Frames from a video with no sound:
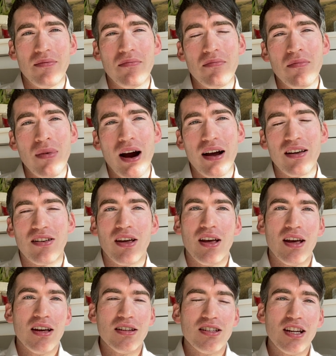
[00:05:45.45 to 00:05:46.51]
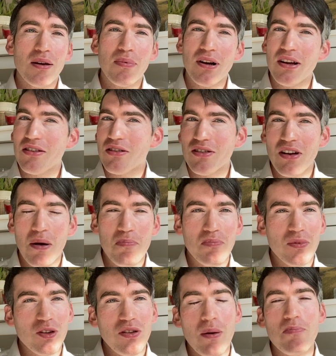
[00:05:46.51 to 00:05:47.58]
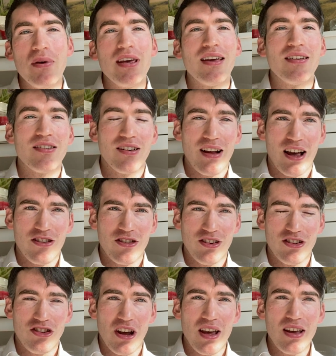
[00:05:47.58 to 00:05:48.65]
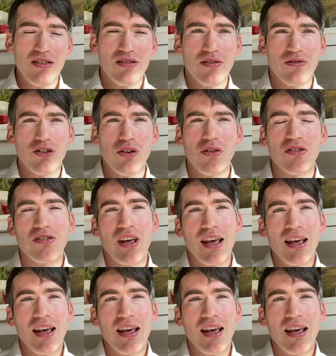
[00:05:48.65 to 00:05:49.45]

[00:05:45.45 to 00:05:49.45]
market, typically there's not big international chains of jewelers.